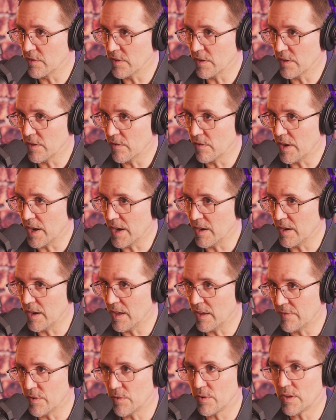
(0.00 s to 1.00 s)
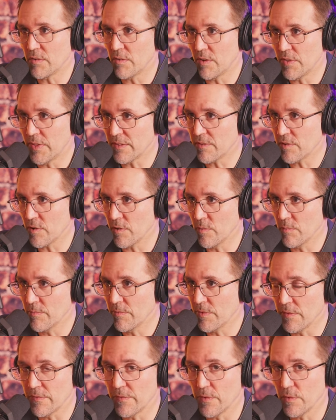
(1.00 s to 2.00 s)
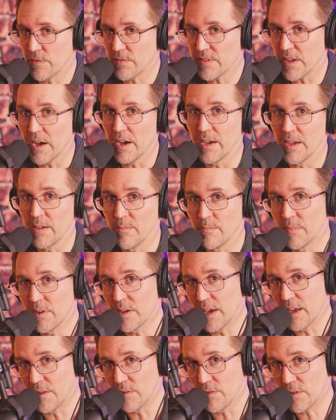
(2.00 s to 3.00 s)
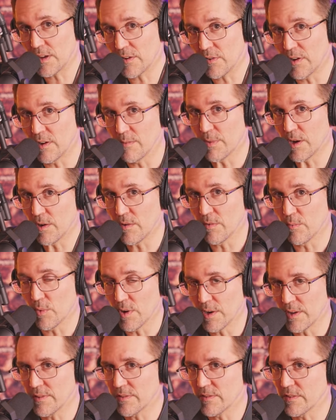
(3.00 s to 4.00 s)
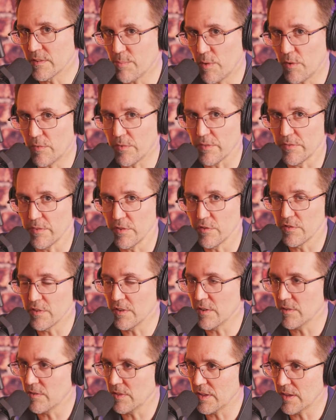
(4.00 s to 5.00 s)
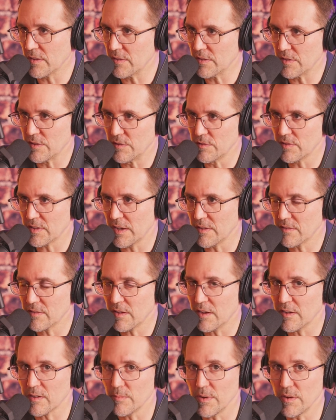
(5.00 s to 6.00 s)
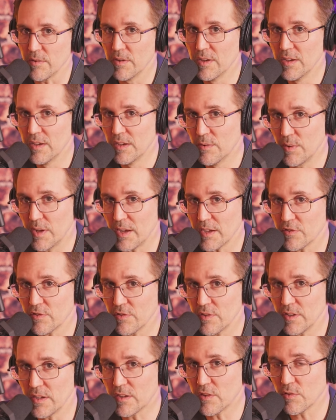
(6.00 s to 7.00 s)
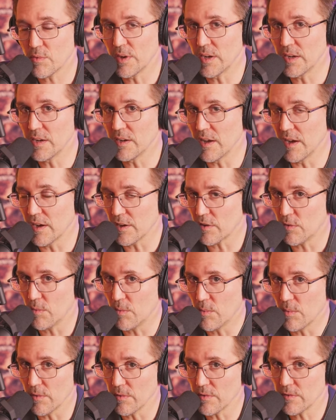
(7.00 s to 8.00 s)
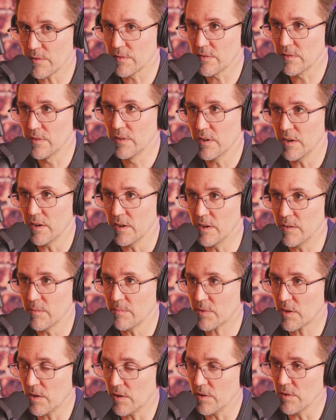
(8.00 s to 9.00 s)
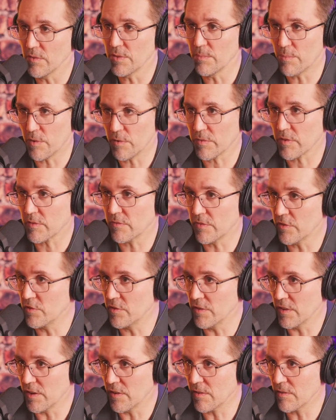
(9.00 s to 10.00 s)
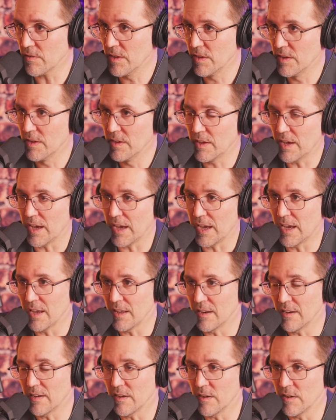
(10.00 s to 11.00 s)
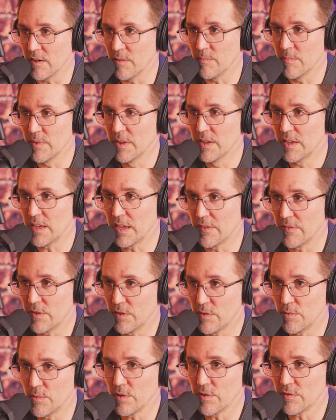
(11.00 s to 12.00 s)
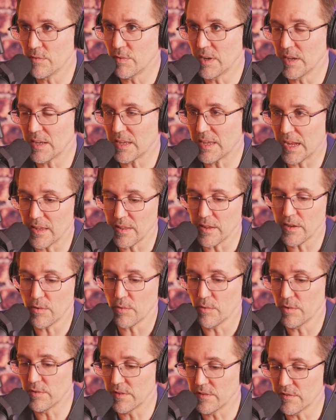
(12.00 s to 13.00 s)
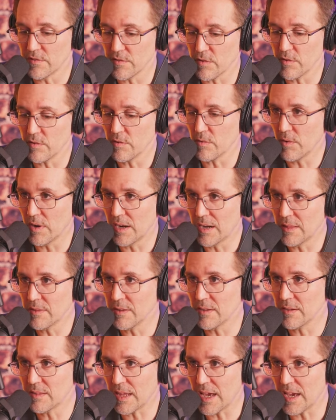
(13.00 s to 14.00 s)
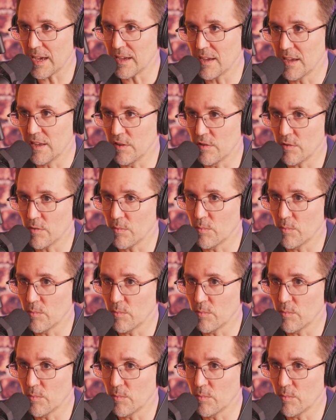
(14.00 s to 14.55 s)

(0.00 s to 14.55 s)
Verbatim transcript: dinner, and if you're hearing that term for the first time and you're hearing about what is this perfect vision dinner that you guys talk about, we actually created a course uh, called the Perfect Vision Dinner. Mm-hmm. And um, if you are doing a gala or a dessert or anything like that, and you're